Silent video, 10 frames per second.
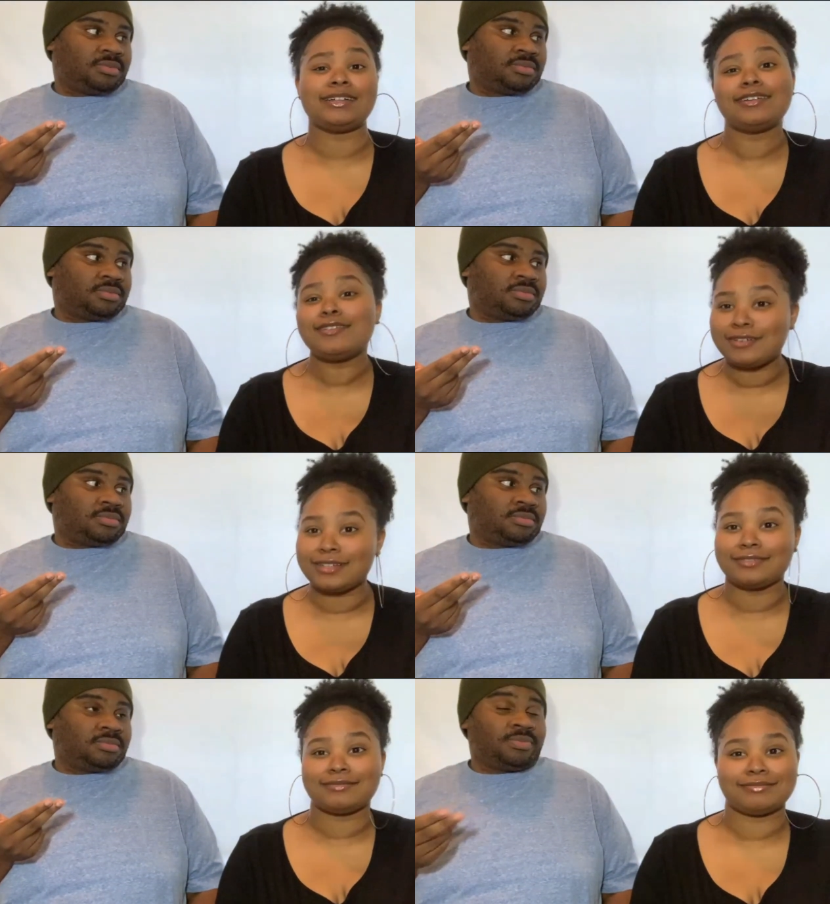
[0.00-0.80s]
Speaker 1: a
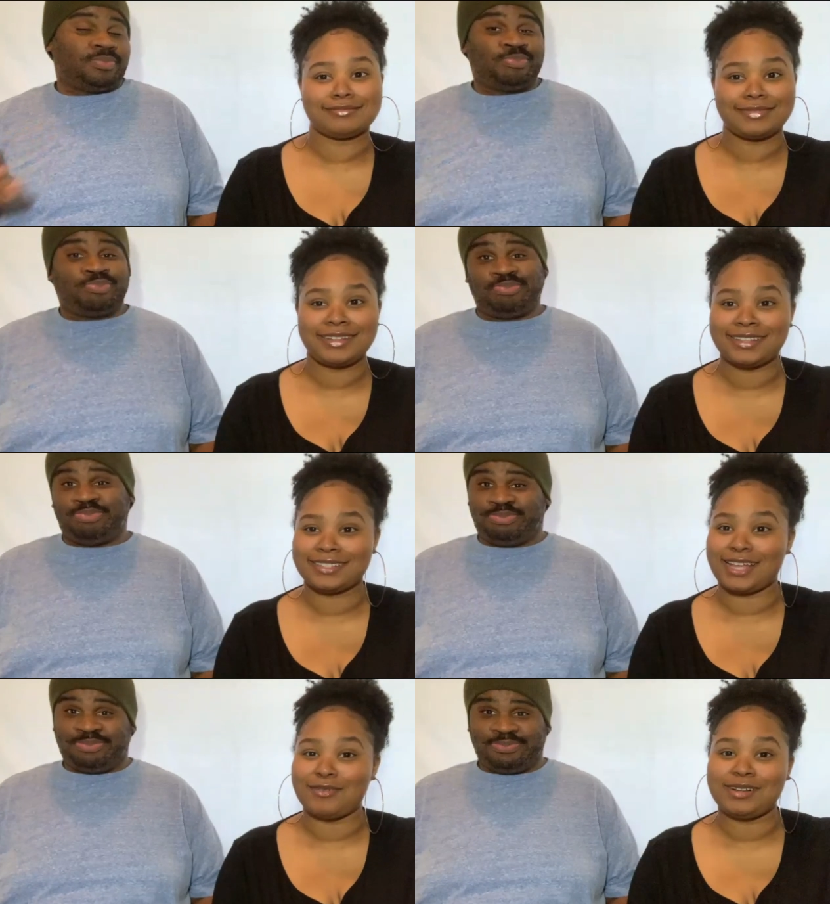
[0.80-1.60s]
good.
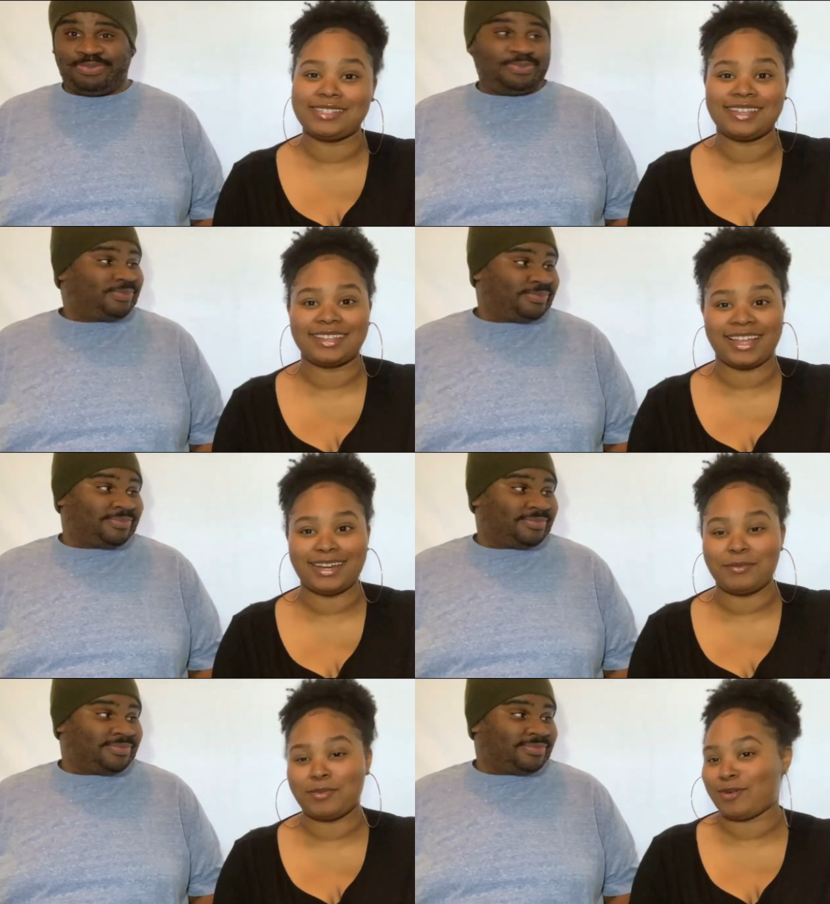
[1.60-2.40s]
Cause I would have took
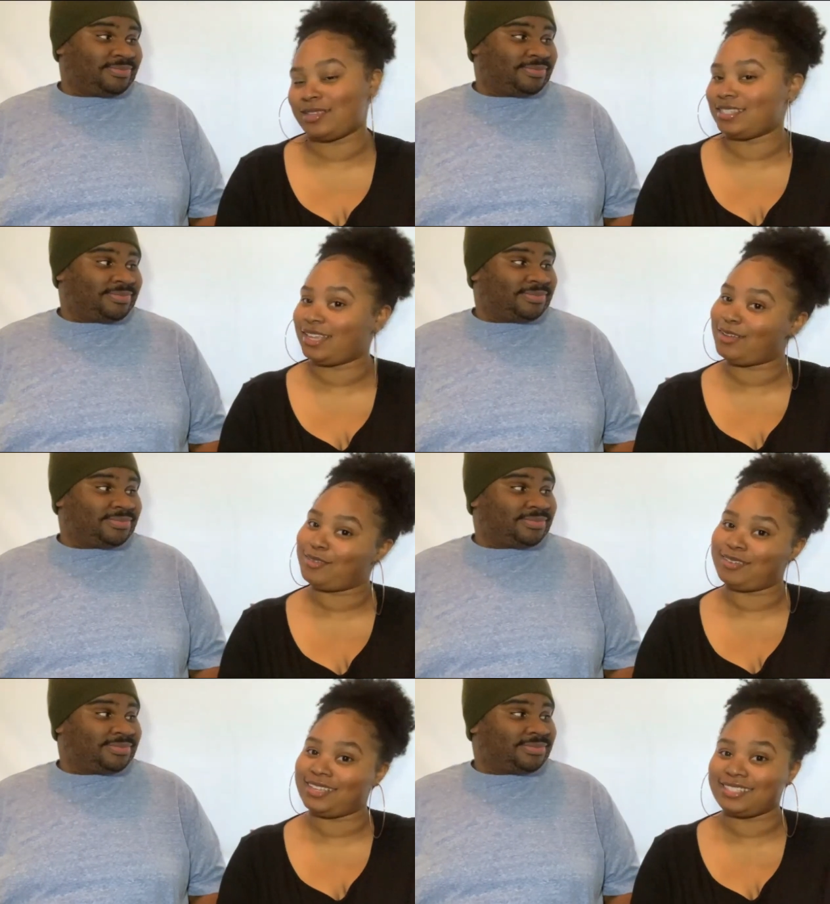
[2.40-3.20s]
that number one
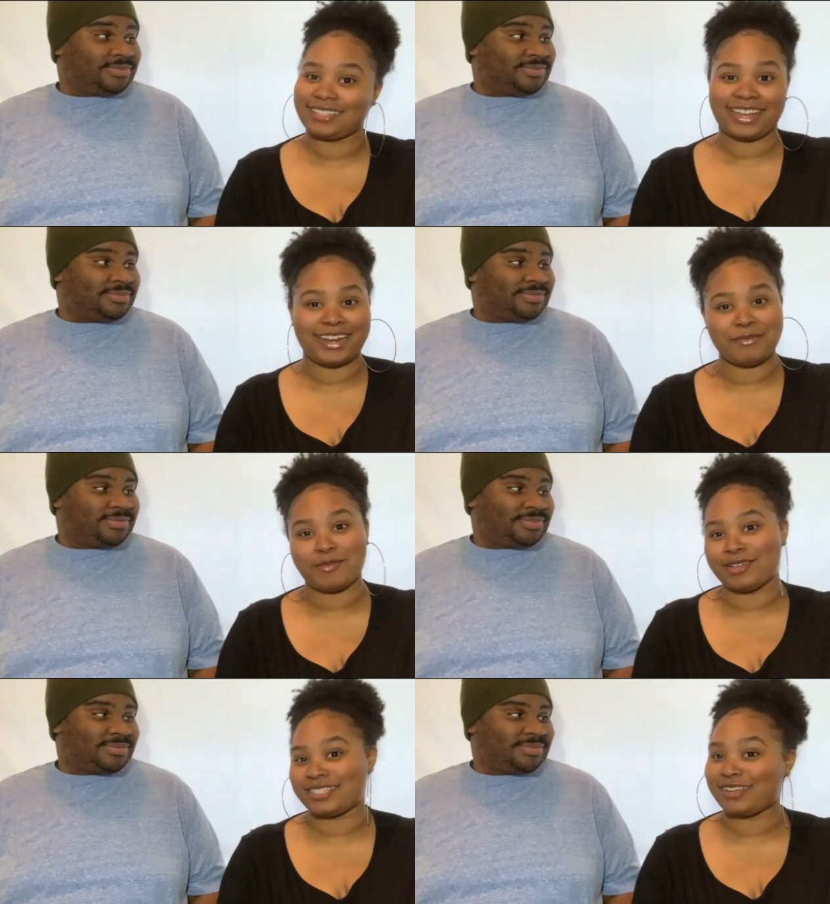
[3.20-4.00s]
single and took that
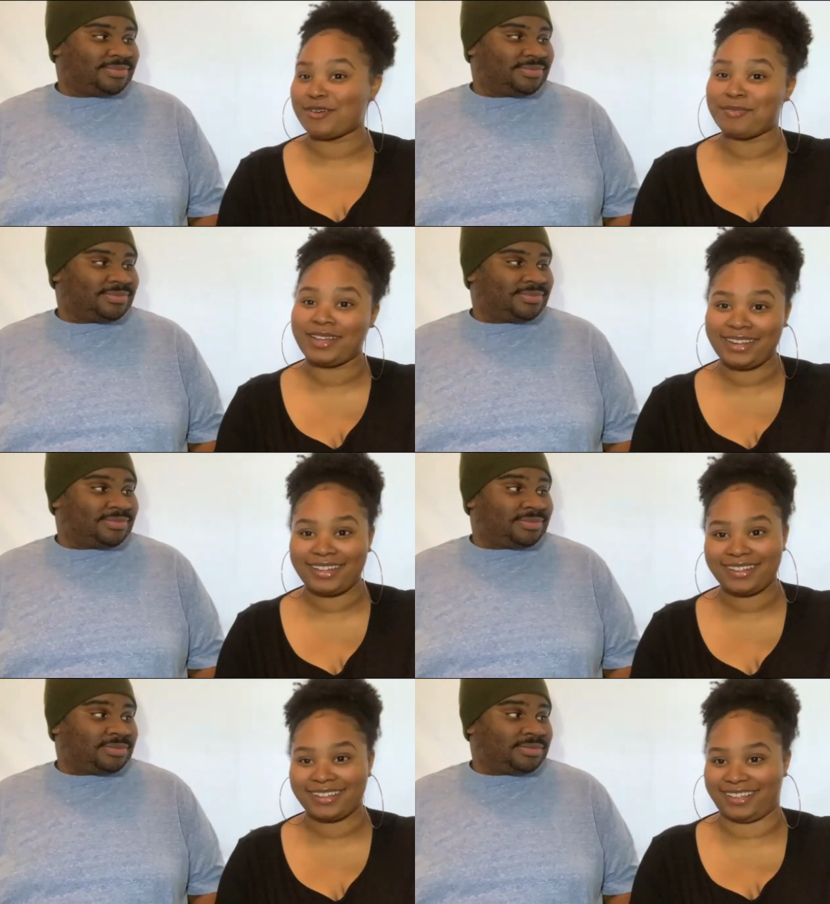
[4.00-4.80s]
number one single
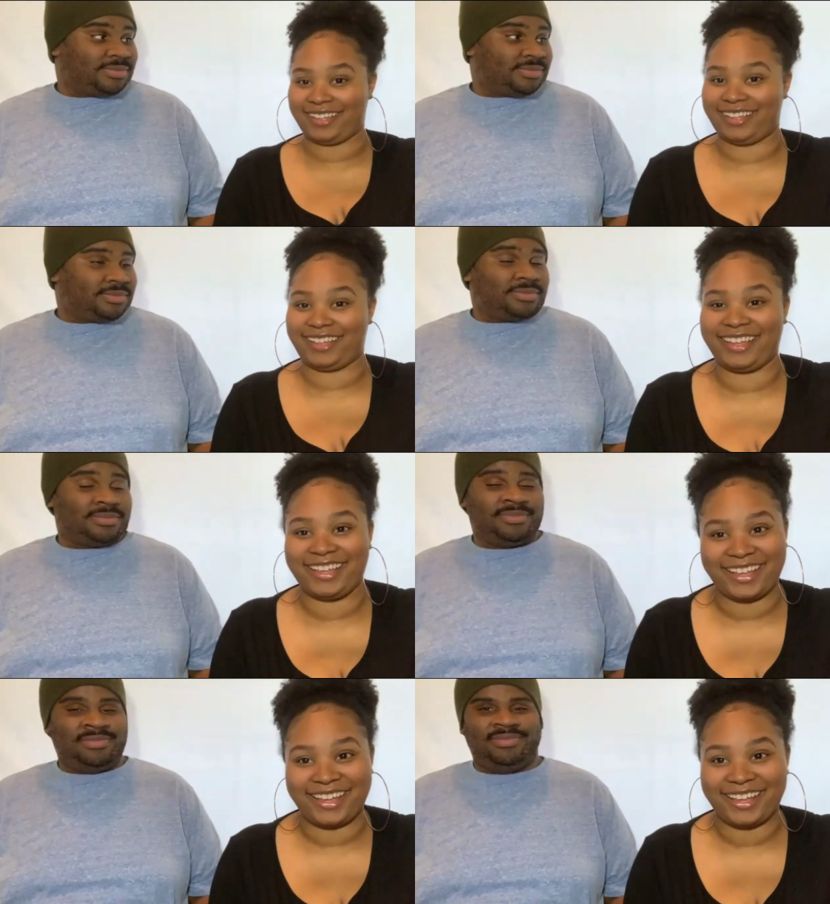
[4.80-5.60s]
money
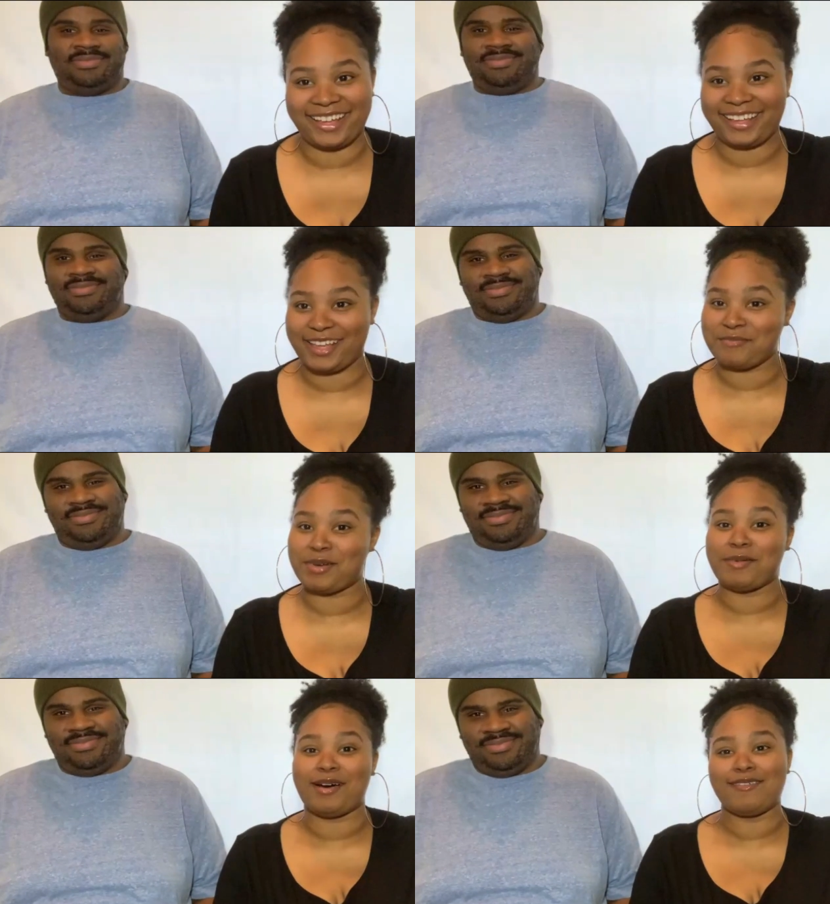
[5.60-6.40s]
and
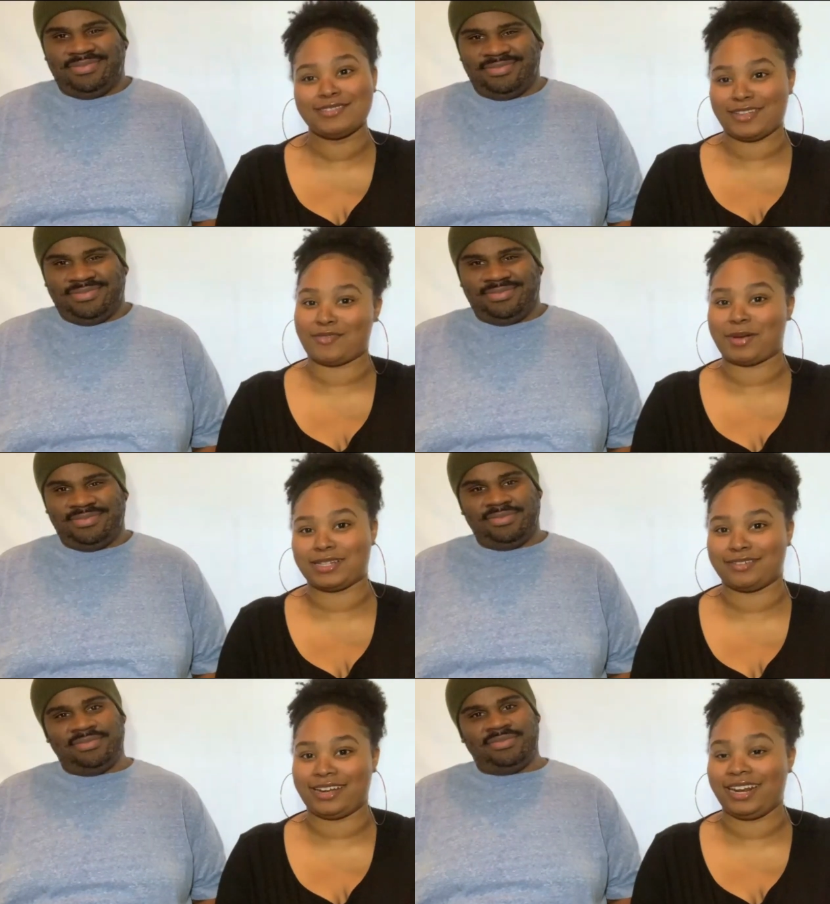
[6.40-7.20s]
bought my own stuff a
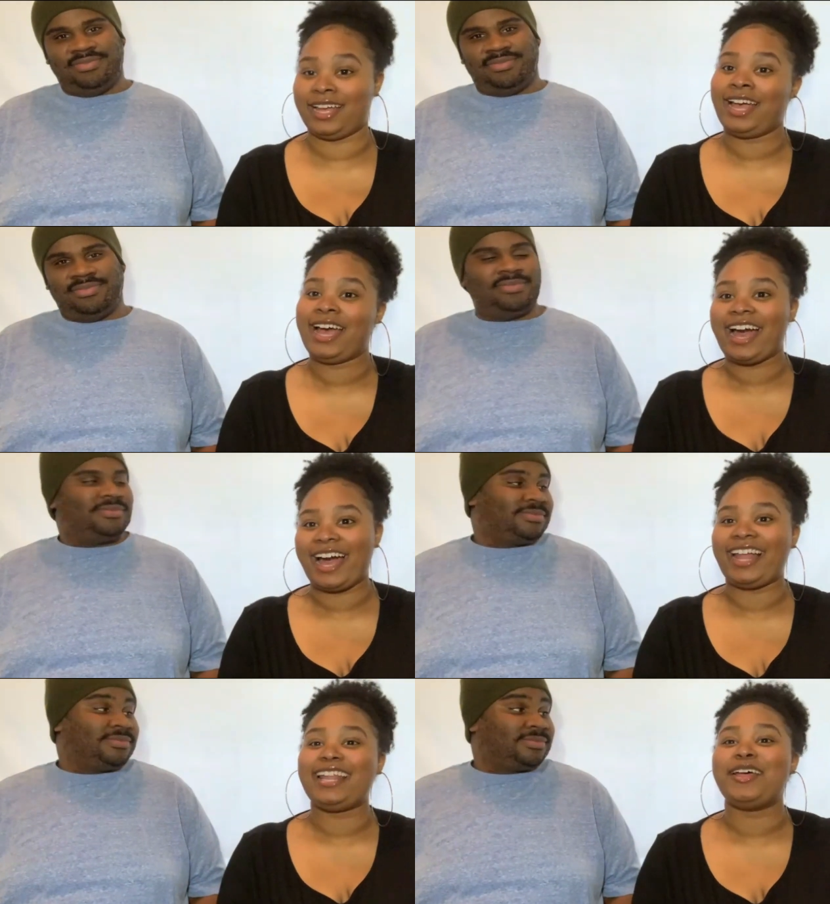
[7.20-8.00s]
Maserati.
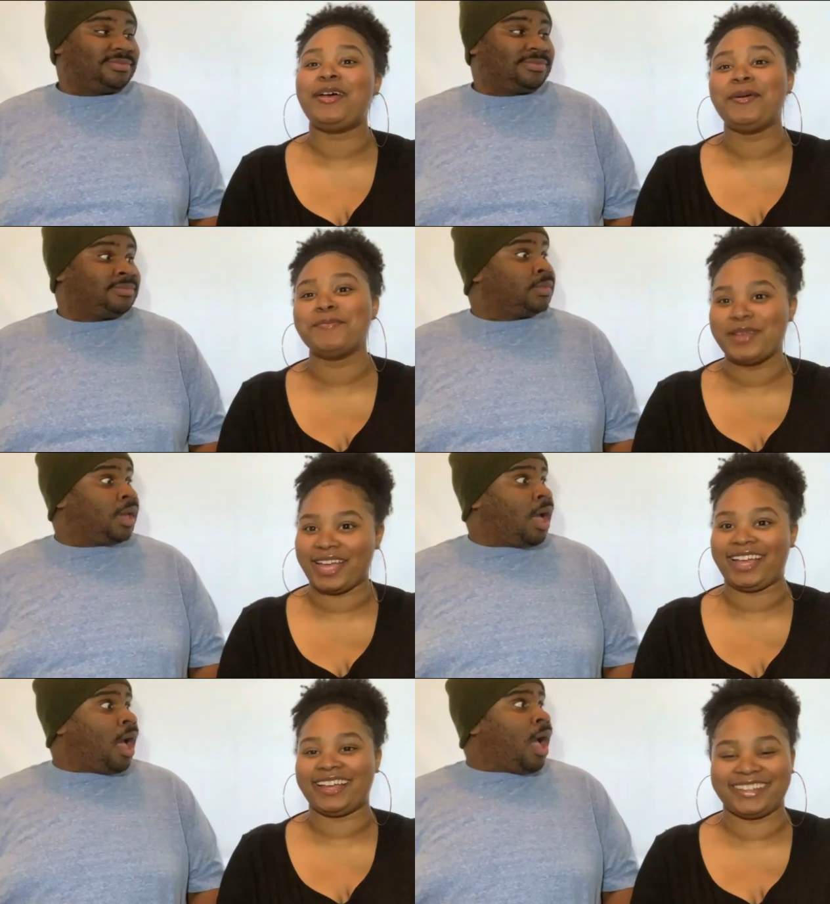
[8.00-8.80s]
Holla,
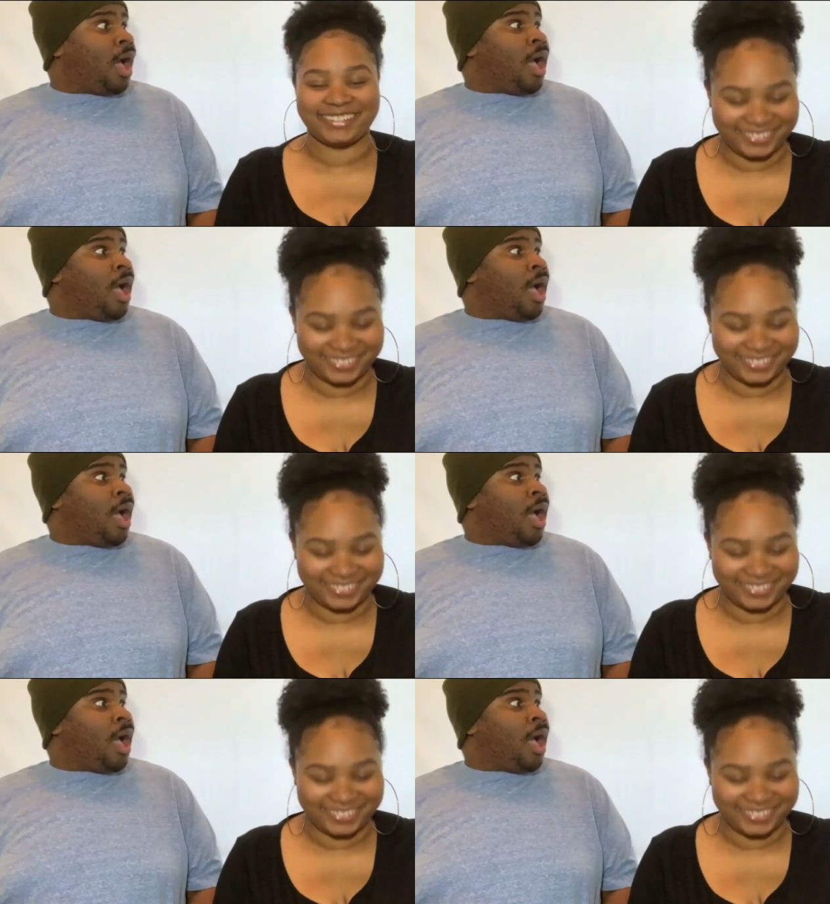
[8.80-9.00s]
babe.